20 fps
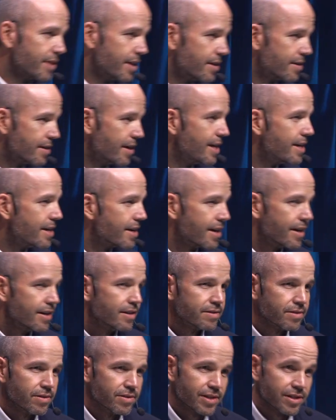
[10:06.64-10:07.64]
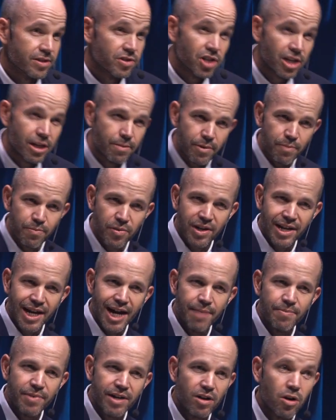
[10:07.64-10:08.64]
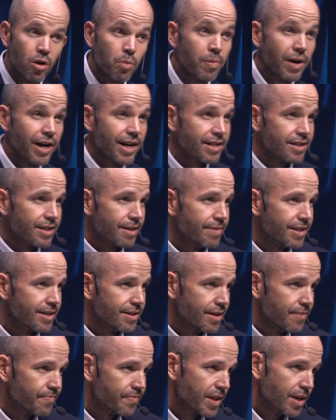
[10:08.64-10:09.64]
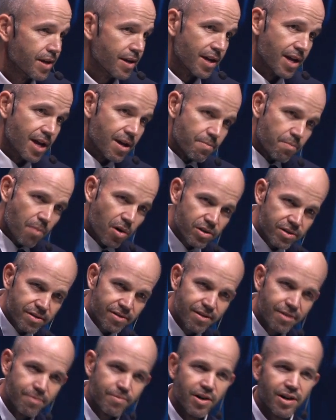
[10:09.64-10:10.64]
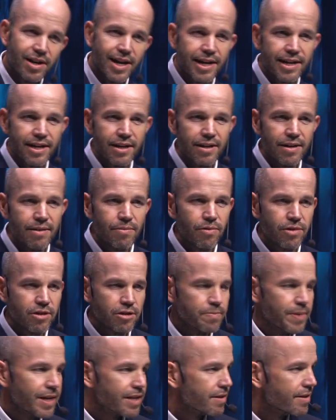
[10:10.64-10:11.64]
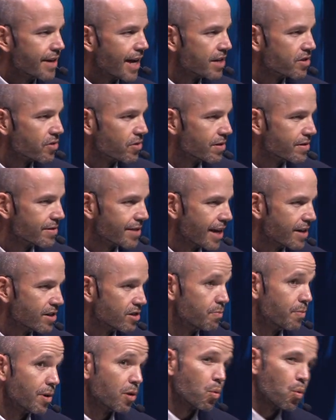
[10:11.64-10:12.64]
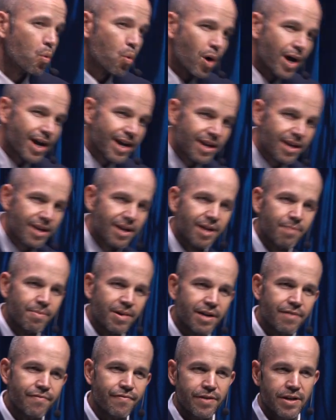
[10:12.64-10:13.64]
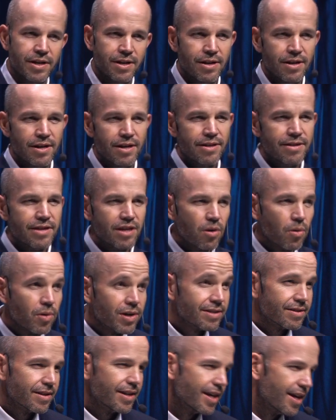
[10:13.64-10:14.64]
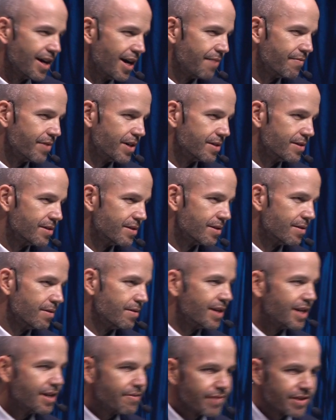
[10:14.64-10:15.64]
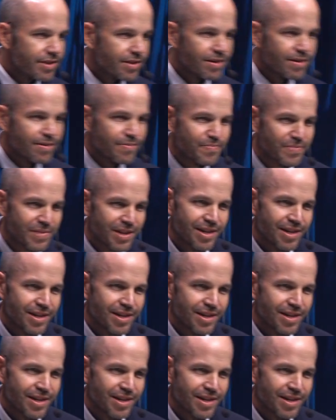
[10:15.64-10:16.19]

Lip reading: at the indicators such as GDP per capita or productivity, most of them were lagging with respect to national standards, but way above the OECD average. So even though